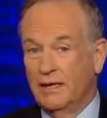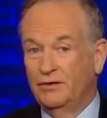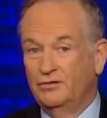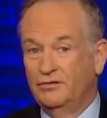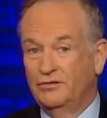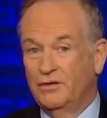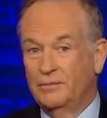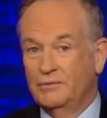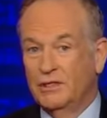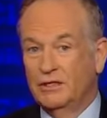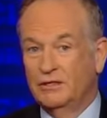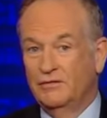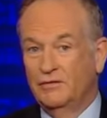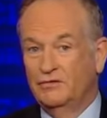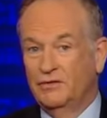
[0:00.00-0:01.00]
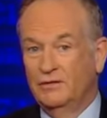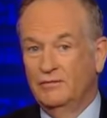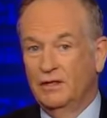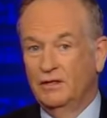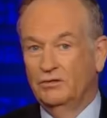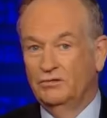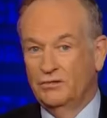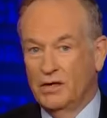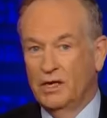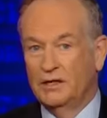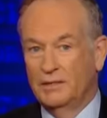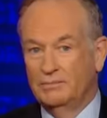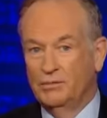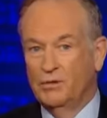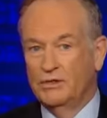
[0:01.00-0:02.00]
That is the subject of this evening's
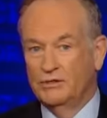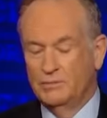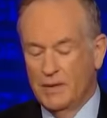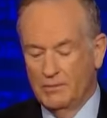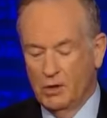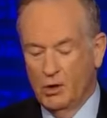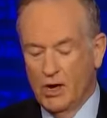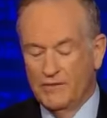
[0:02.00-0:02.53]
Talking Points memo.